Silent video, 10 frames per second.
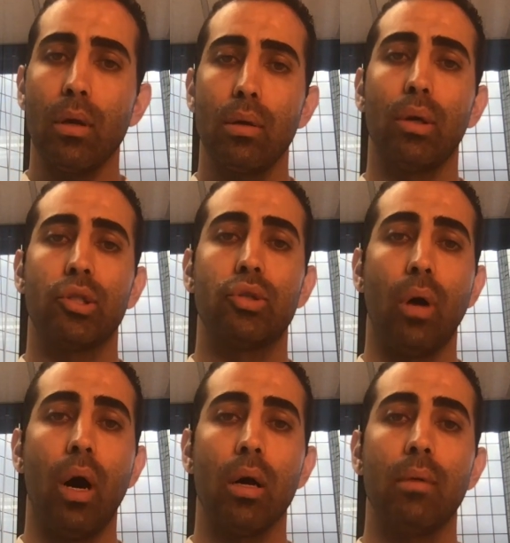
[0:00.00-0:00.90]
a
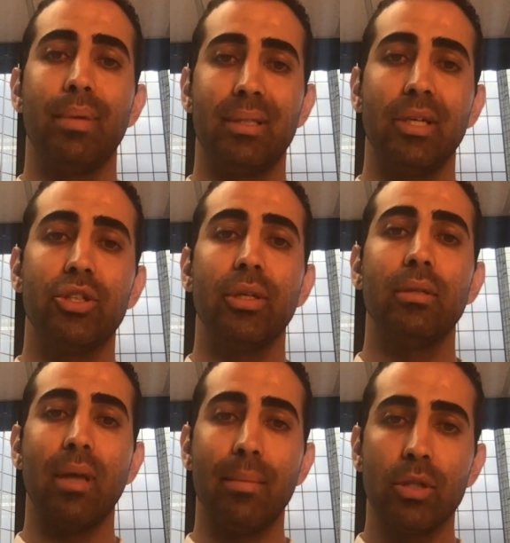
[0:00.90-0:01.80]
strong petition
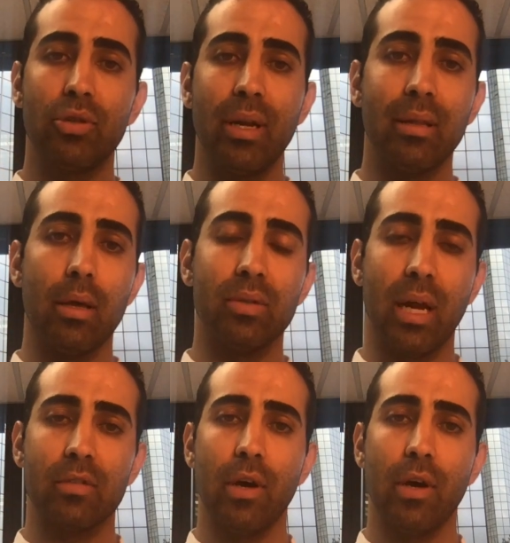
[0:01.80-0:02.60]
demonstrating that you satisfy